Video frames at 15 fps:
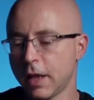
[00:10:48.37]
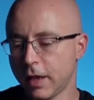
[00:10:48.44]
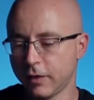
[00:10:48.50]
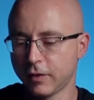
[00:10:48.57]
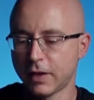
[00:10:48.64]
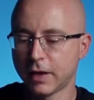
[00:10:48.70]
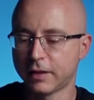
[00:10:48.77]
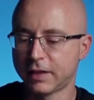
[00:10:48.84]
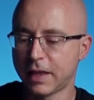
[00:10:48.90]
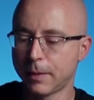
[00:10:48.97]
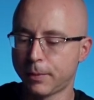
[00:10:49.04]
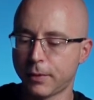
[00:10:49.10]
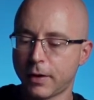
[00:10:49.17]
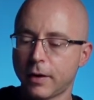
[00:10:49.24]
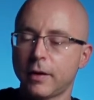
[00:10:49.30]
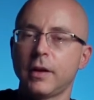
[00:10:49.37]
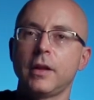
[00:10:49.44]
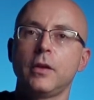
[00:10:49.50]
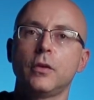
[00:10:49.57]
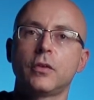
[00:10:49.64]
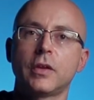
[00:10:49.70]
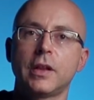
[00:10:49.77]
It's gonna temporarily
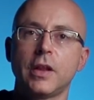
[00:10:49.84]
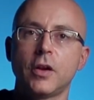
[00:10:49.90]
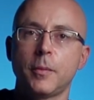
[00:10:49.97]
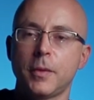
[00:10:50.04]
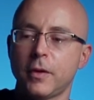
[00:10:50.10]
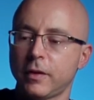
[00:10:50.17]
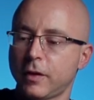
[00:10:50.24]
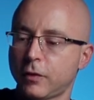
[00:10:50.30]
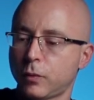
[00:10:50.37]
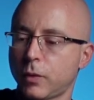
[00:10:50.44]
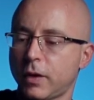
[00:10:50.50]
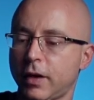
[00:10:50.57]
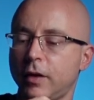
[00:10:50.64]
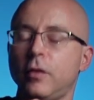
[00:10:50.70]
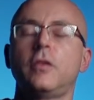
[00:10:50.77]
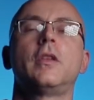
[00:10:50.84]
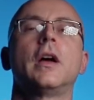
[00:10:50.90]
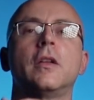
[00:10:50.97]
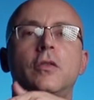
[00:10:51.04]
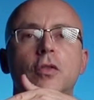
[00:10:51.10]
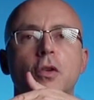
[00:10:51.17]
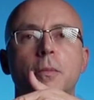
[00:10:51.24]
use a little bit of this one
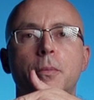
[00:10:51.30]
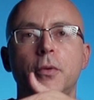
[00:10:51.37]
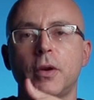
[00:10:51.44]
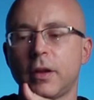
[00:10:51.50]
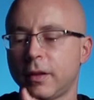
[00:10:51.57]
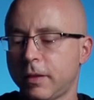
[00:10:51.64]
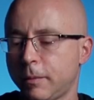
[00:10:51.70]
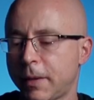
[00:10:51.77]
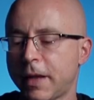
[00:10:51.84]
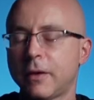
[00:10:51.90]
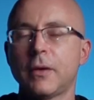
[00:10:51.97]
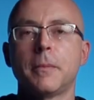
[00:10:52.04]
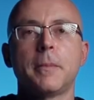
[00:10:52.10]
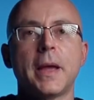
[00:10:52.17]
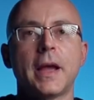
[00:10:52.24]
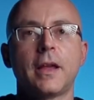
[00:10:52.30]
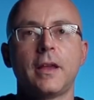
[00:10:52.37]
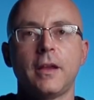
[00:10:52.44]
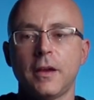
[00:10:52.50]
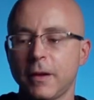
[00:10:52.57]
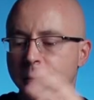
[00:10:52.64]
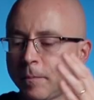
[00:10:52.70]
until you put a battery back
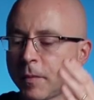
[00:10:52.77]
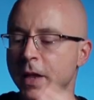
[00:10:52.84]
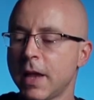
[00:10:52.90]
here,